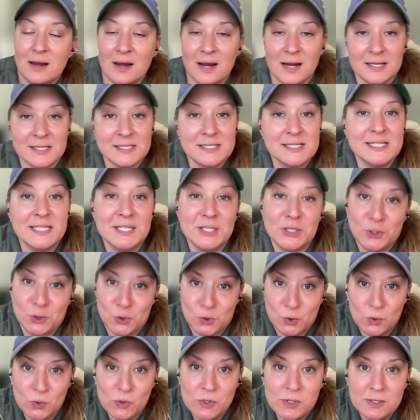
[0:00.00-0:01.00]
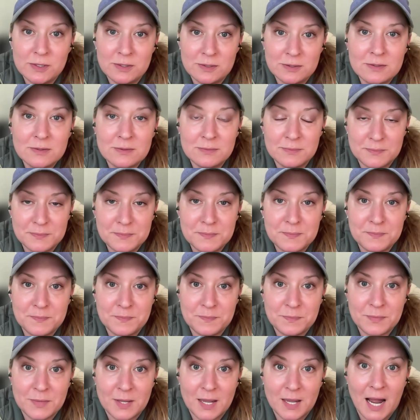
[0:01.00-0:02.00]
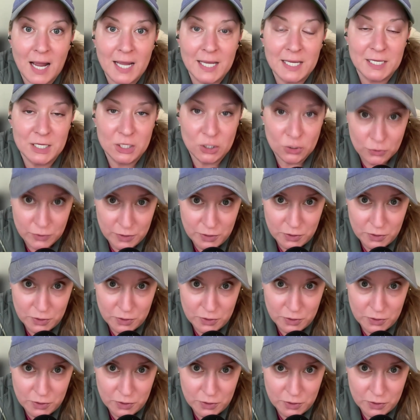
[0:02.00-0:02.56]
I see you, I hear